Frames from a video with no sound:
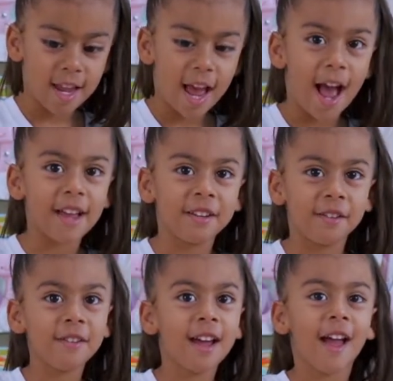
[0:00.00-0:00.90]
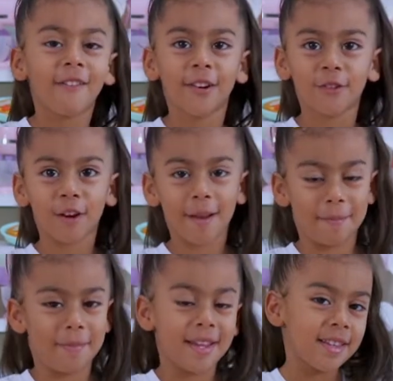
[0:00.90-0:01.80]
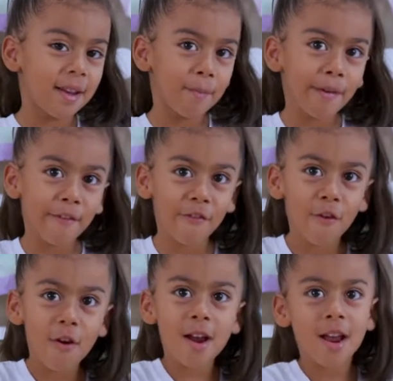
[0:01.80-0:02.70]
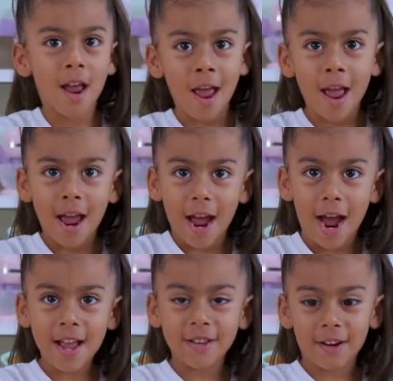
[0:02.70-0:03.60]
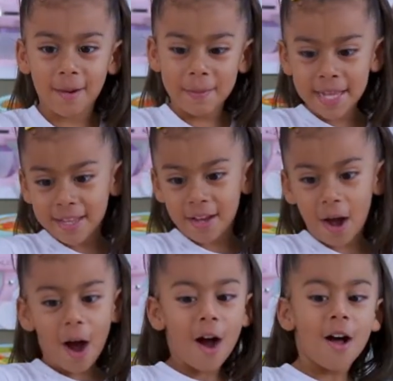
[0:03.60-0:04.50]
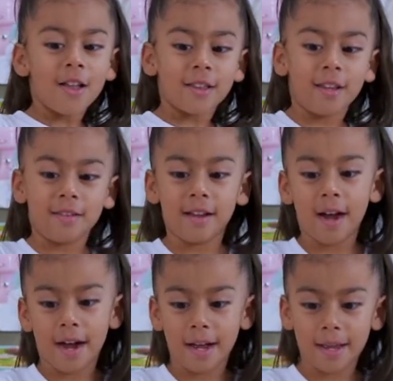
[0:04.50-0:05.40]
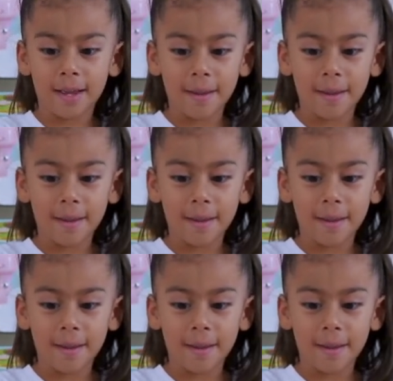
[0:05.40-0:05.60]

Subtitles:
Have you ever tried pizza before? I try pizza all the time.